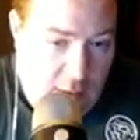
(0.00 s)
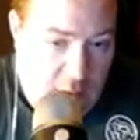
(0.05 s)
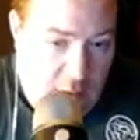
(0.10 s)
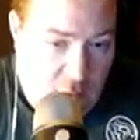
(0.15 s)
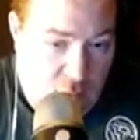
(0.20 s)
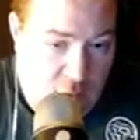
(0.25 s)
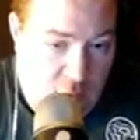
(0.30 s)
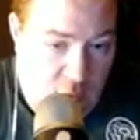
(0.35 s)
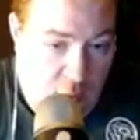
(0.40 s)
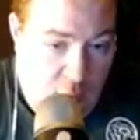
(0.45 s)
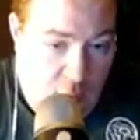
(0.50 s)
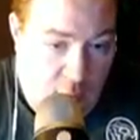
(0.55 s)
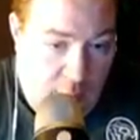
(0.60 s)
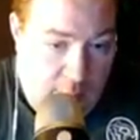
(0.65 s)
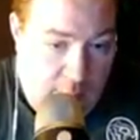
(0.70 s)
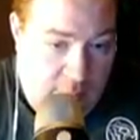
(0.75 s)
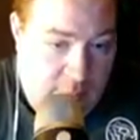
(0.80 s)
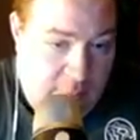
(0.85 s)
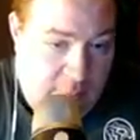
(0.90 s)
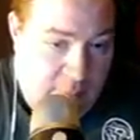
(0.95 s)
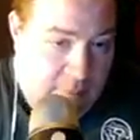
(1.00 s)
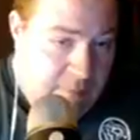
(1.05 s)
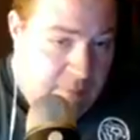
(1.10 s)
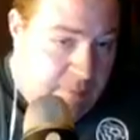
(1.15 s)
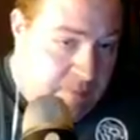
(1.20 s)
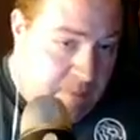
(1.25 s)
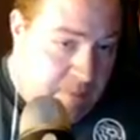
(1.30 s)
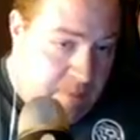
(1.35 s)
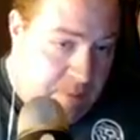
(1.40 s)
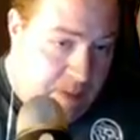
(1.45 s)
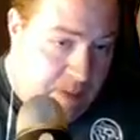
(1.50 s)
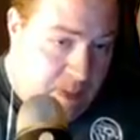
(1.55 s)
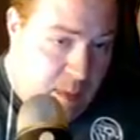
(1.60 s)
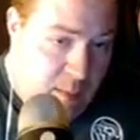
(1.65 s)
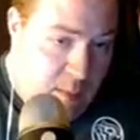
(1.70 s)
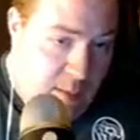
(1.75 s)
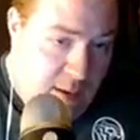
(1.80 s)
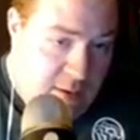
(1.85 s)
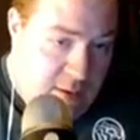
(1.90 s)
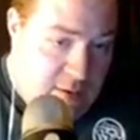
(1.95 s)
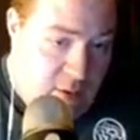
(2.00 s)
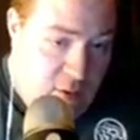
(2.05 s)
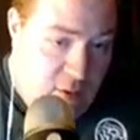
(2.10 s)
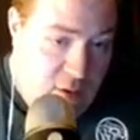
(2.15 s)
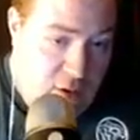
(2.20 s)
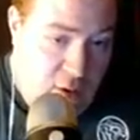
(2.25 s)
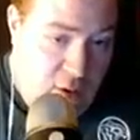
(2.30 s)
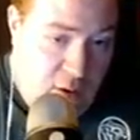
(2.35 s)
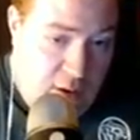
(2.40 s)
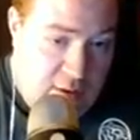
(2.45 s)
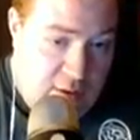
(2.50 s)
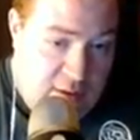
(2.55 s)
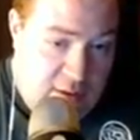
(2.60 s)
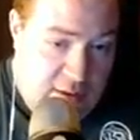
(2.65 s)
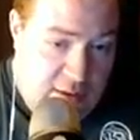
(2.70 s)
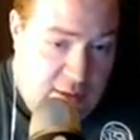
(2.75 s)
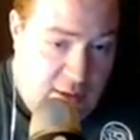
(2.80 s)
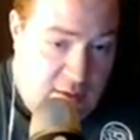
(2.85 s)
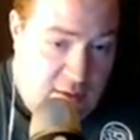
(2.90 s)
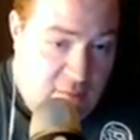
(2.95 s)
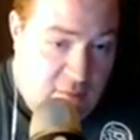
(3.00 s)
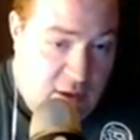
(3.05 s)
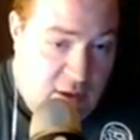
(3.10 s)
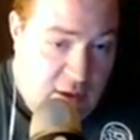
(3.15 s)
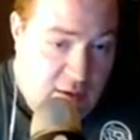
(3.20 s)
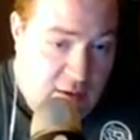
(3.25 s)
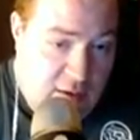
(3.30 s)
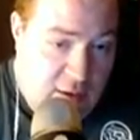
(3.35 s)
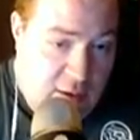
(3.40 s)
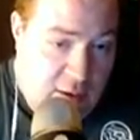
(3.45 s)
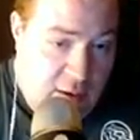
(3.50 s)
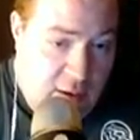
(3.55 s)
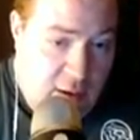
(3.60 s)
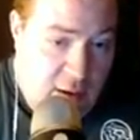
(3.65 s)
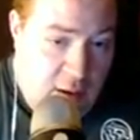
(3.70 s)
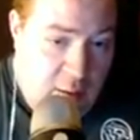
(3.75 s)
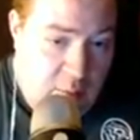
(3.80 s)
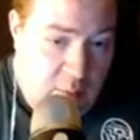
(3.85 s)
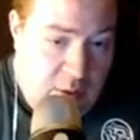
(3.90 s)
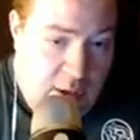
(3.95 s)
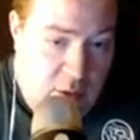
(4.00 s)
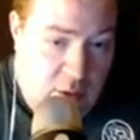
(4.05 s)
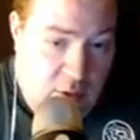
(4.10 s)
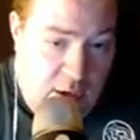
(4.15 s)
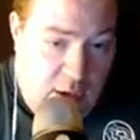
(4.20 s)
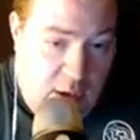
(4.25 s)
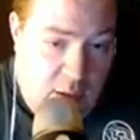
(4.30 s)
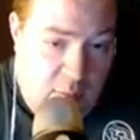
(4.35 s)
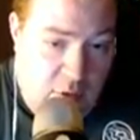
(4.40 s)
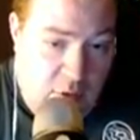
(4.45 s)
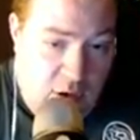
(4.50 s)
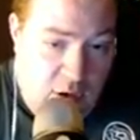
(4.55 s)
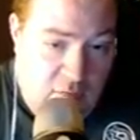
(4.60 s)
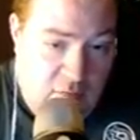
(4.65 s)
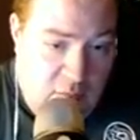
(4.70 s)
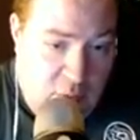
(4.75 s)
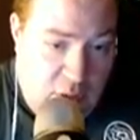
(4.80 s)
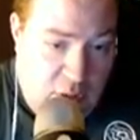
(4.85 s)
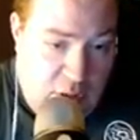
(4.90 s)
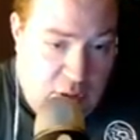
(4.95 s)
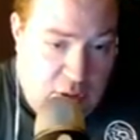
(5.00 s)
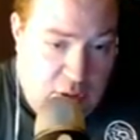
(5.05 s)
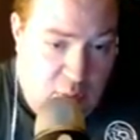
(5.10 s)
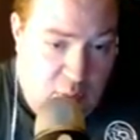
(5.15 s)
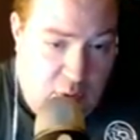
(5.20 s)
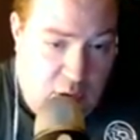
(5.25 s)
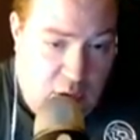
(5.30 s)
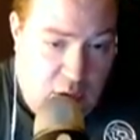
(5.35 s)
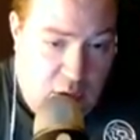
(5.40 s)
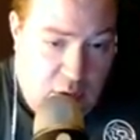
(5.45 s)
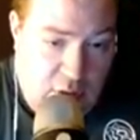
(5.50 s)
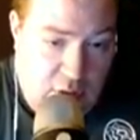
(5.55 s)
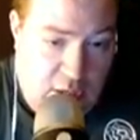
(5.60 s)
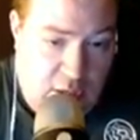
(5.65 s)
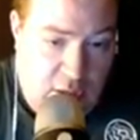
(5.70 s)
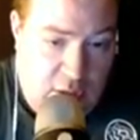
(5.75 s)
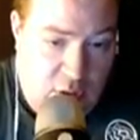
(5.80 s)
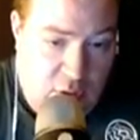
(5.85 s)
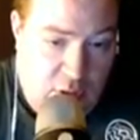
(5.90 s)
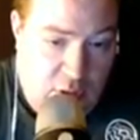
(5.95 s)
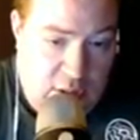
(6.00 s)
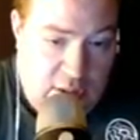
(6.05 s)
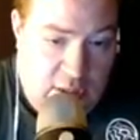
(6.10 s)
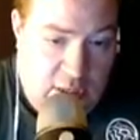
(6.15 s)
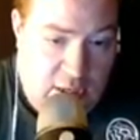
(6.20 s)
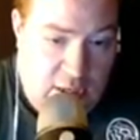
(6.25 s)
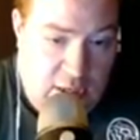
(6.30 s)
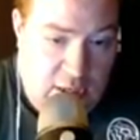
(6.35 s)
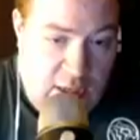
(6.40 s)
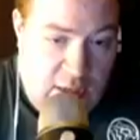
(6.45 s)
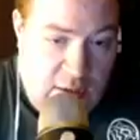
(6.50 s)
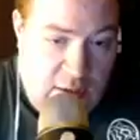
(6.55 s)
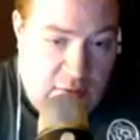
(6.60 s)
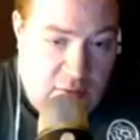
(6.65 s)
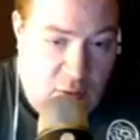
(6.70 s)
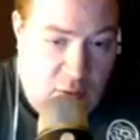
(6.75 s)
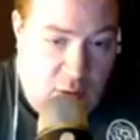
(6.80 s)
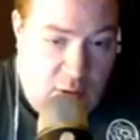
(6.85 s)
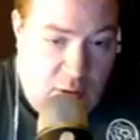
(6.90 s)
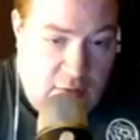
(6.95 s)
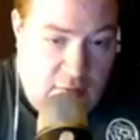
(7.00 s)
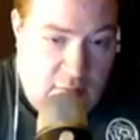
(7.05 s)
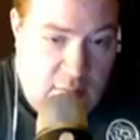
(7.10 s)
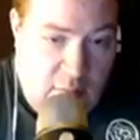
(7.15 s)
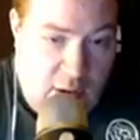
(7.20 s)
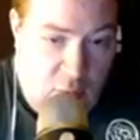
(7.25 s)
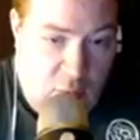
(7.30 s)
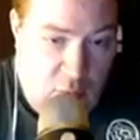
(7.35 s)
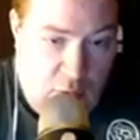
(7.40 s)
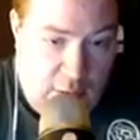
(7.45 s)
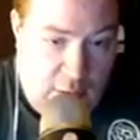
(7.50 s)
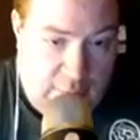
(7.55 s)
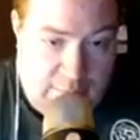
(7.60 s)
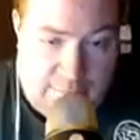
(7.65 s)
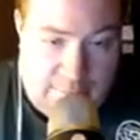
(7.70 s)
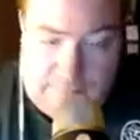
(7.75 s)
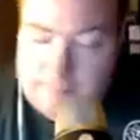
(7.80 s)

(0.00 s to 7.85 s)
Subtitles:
Rearm. A 0-cost event. Play a red upgrade from your discard pile, decreasing its cost by 1.